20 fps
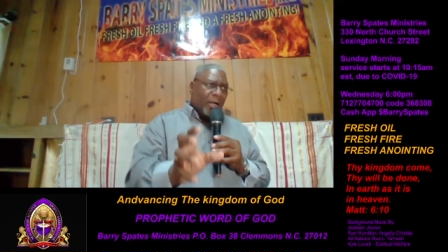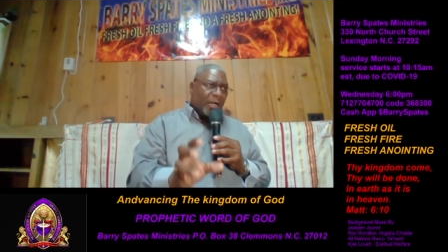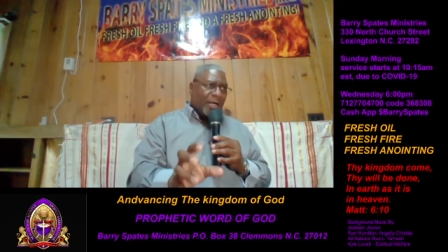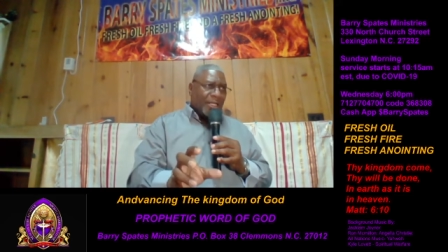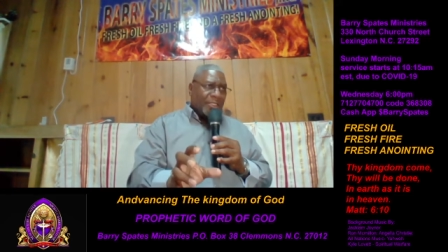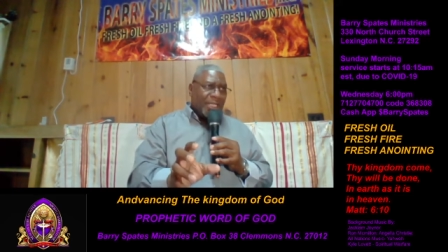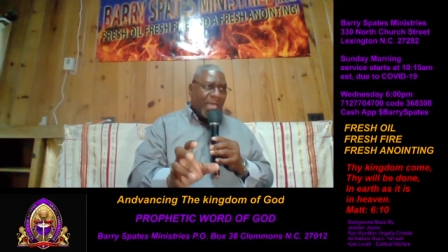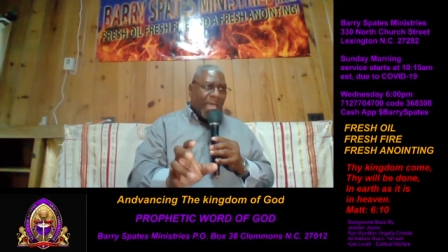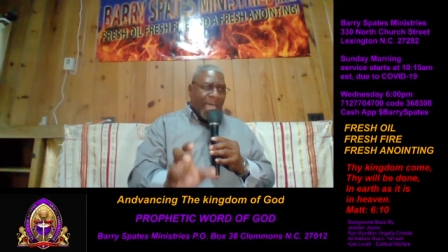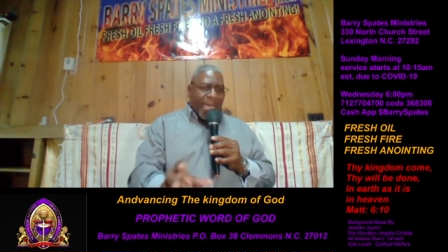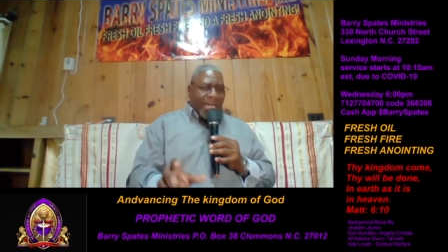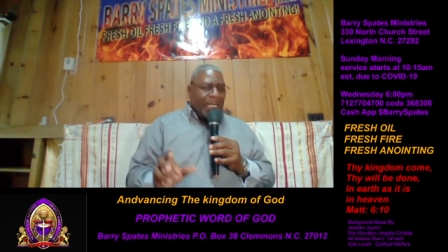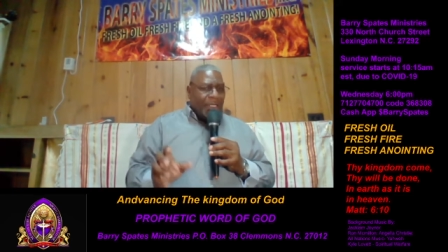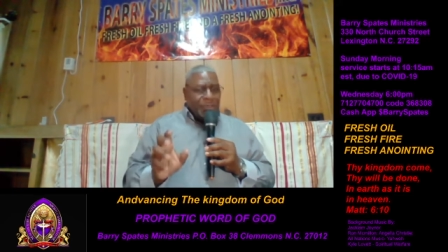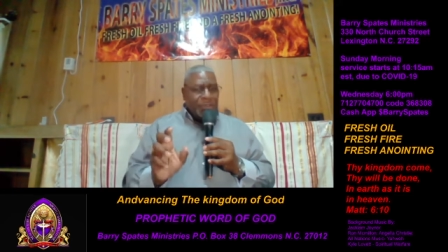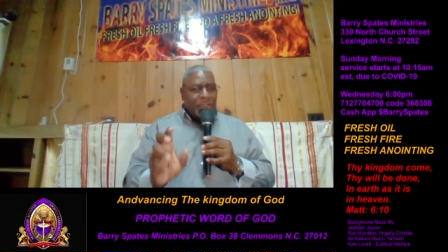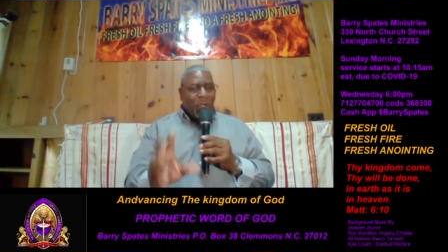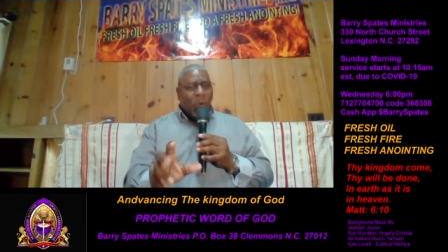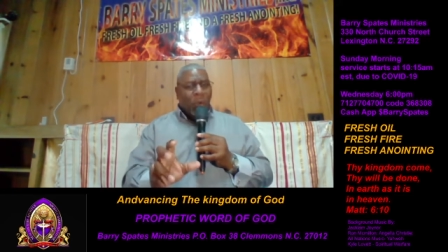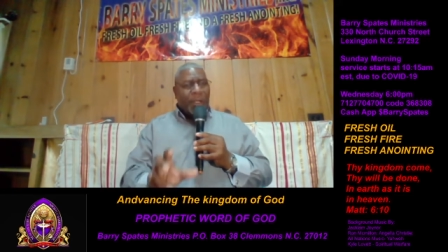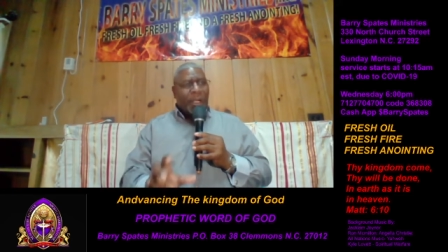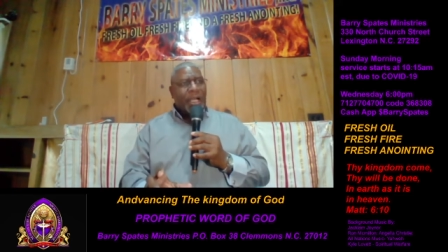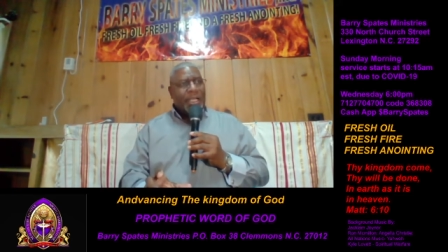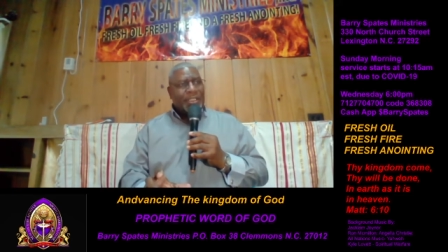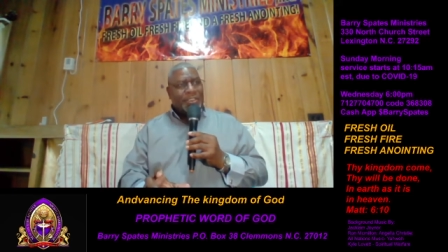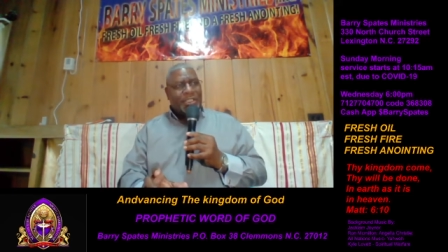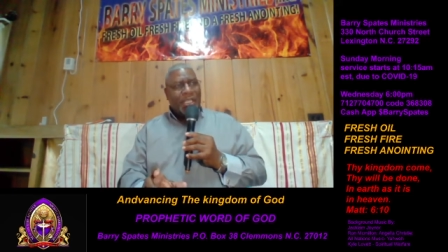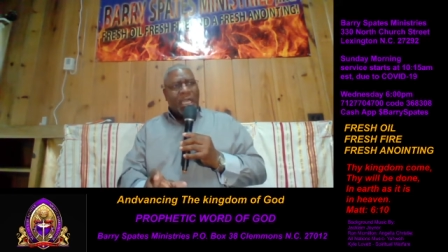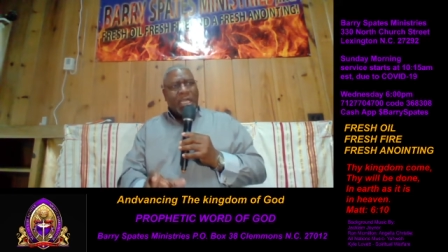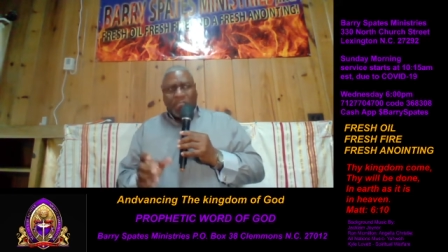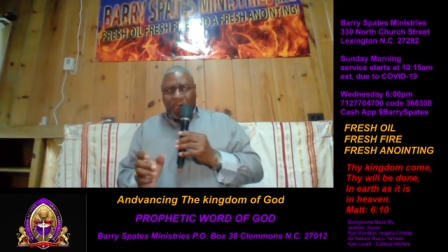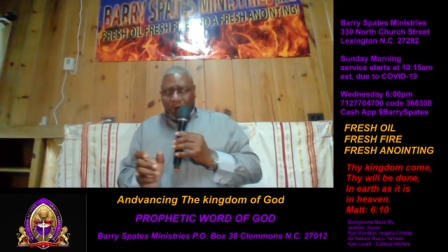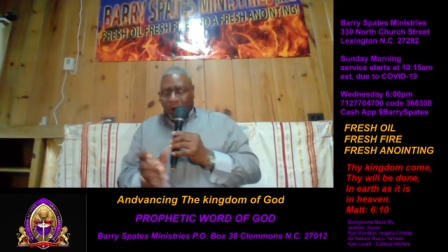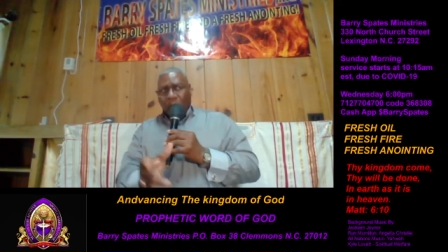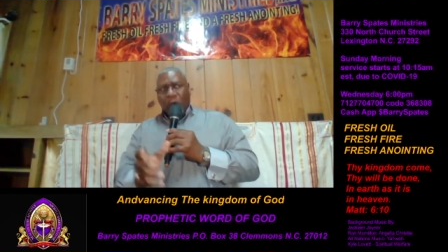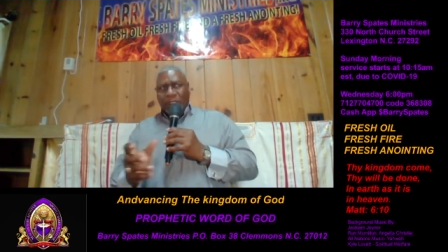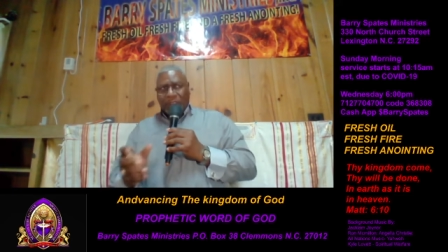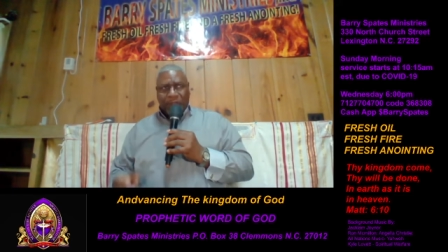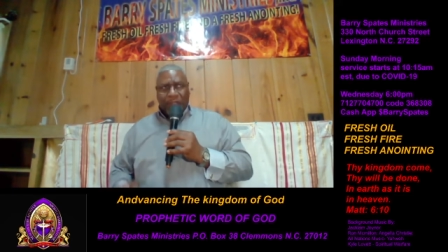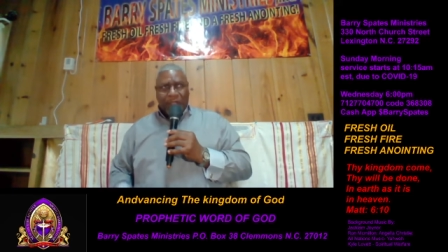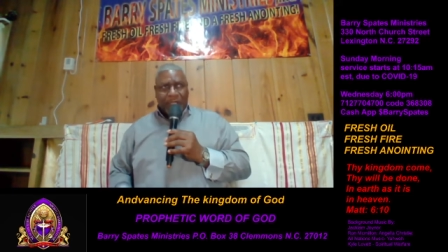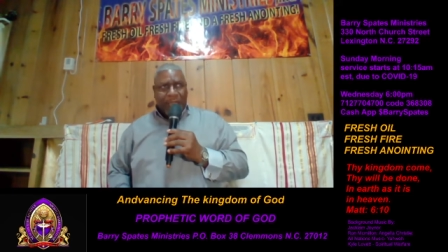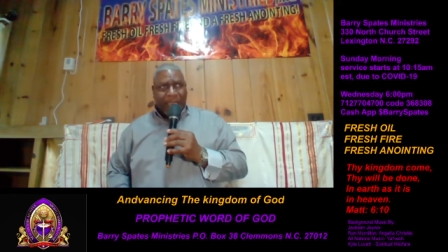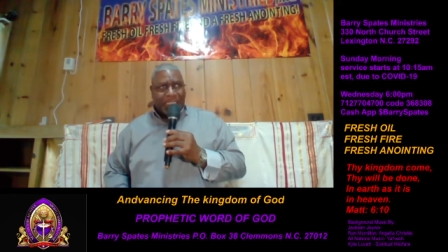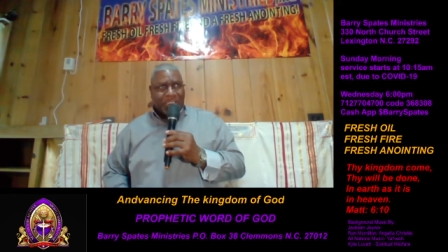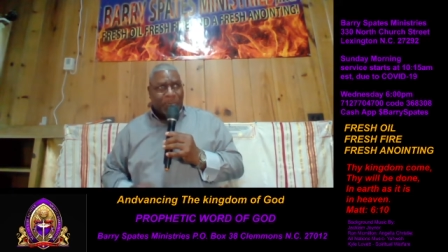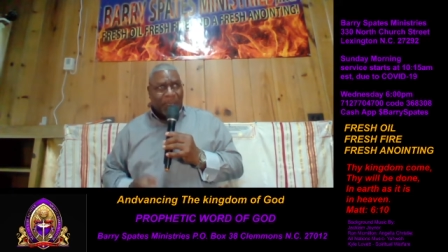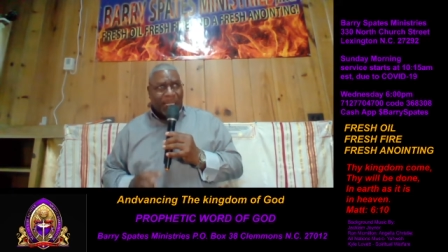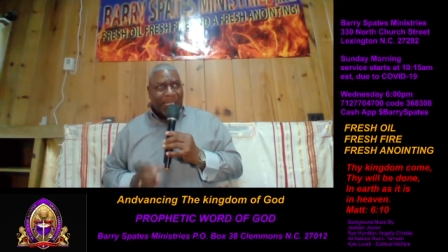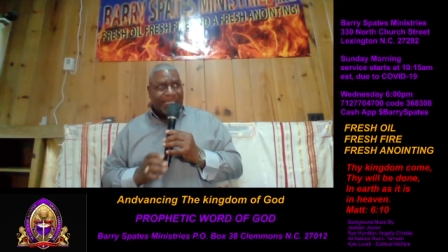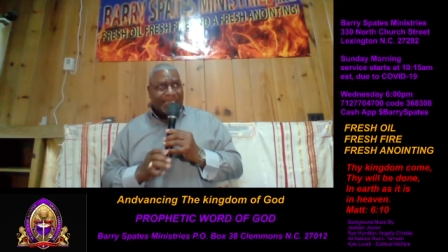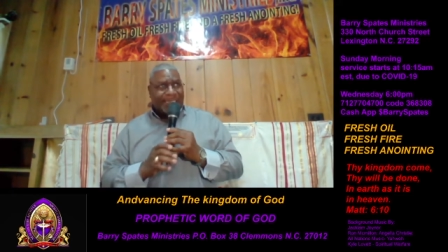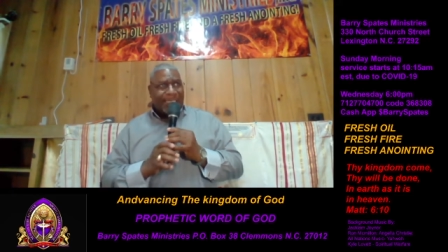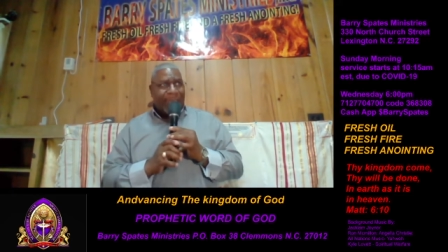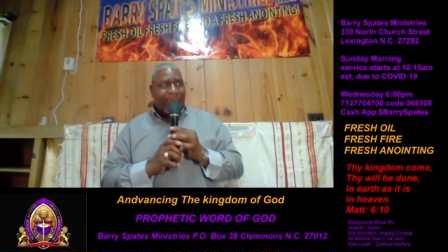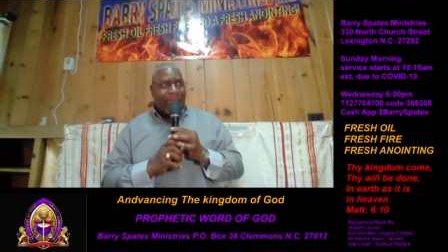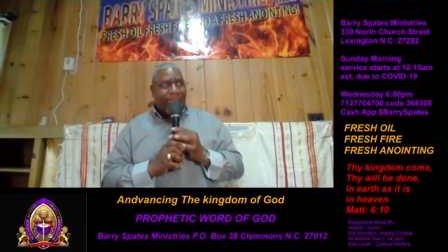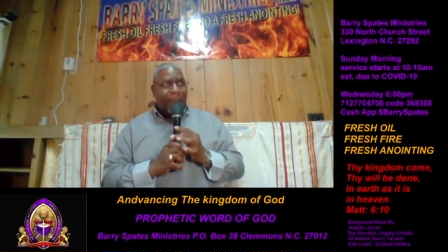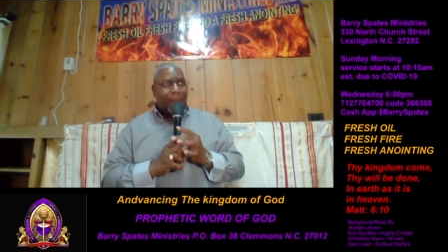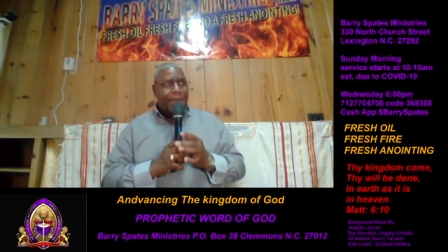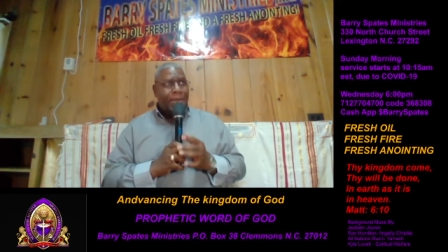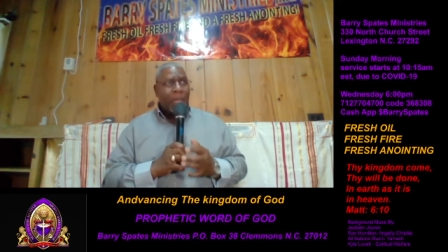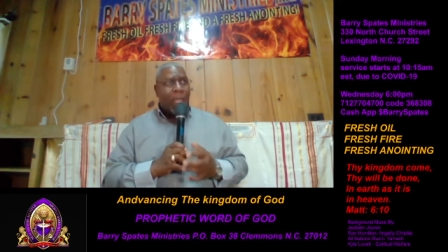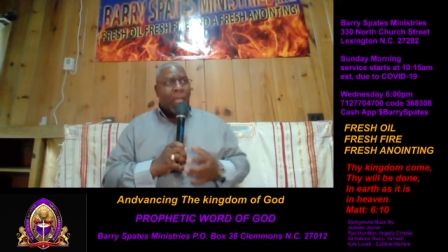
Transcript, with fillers: us and anoint us to go to the next place in him.